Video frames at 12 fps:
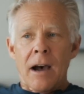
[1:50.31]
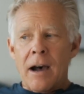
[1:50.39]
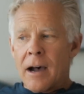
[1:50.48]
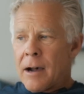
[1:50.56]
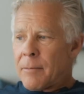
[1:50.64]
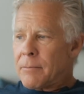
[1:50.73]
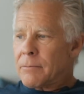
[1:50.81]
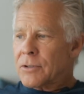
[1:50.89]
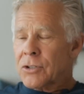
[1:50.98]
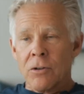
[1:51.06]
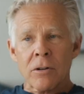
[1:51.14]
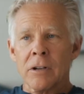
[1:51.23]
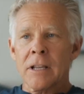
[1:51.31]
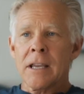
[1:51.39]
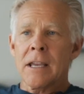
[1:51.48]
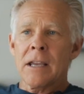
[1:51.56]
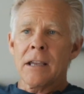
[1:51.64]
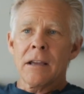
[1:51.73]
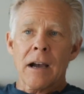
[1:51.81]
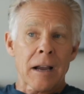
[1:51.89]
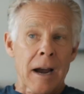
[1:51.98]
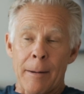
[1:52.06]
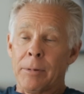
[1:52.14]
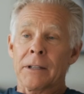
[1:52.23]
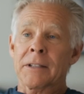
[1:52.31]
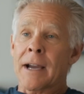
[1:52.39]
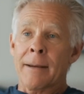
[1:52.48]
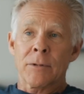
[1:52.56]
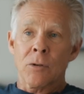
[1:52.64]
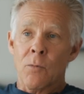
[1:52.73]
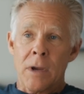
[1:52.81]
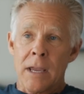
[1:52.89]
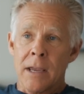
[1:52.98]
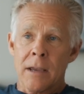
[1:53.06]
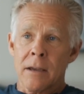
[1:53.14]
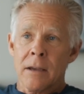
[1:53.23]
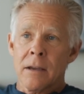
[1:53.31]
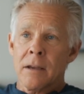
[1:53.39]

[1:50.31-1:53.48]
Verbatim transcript: um, certainly a couple of times a week,